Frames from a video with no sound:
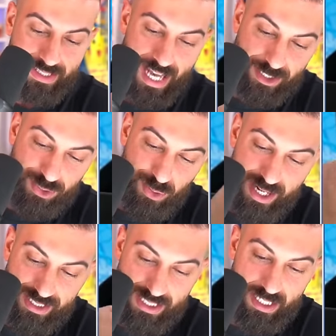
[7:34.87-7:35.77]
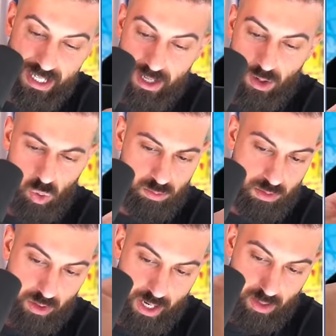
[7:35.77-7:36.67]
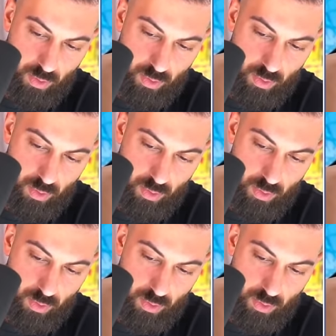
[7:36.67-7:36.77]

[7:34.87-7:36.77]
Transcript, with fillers: That's crazy. Oh, okay.